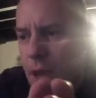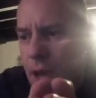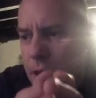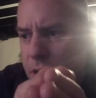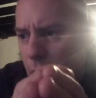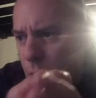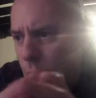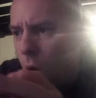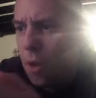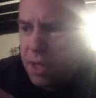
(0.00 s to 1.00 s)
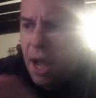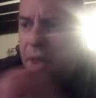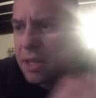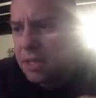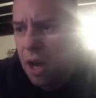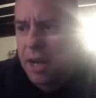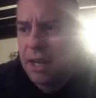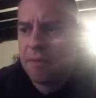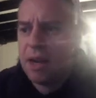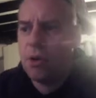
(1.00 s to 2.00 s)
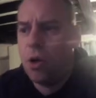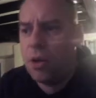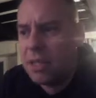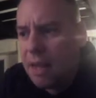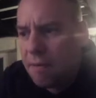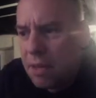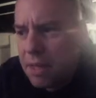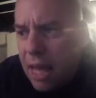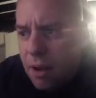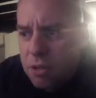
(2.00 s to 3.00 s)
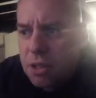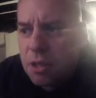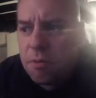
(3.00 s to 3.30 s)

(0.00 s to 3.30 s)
So on the other side, I've now got 7,000